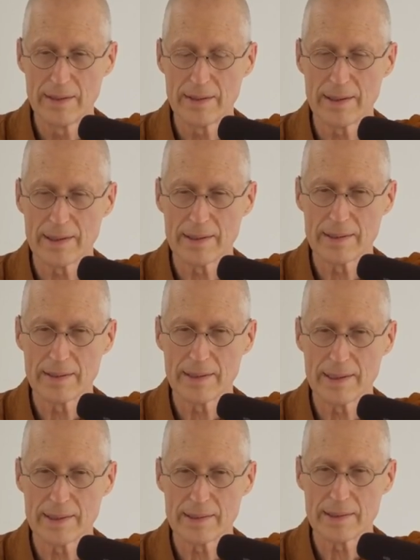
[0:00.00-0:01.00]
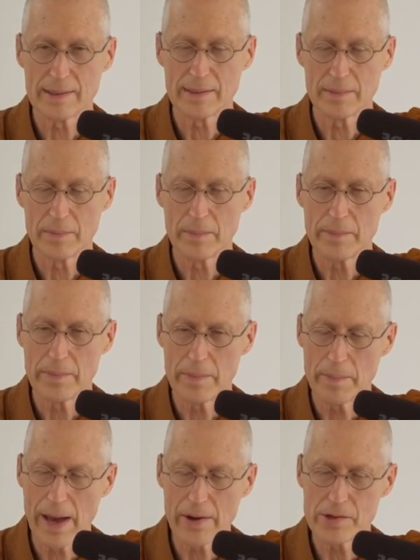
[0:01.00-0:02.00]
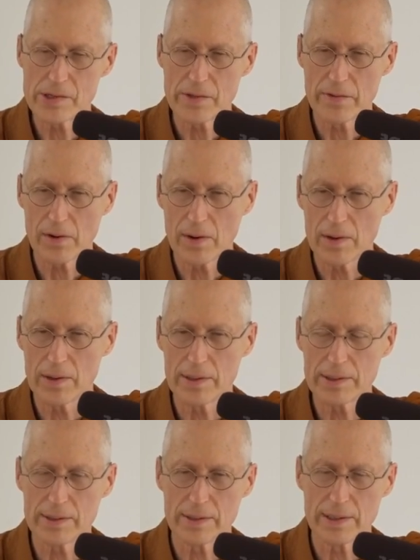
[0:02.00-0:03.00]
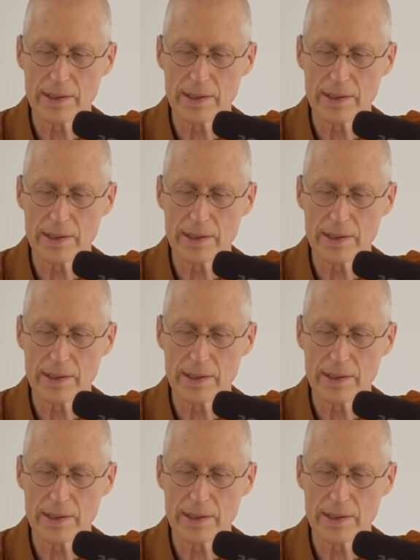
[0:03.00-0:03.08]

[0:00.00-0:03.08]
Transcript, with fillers: that that um, matters of the heart and,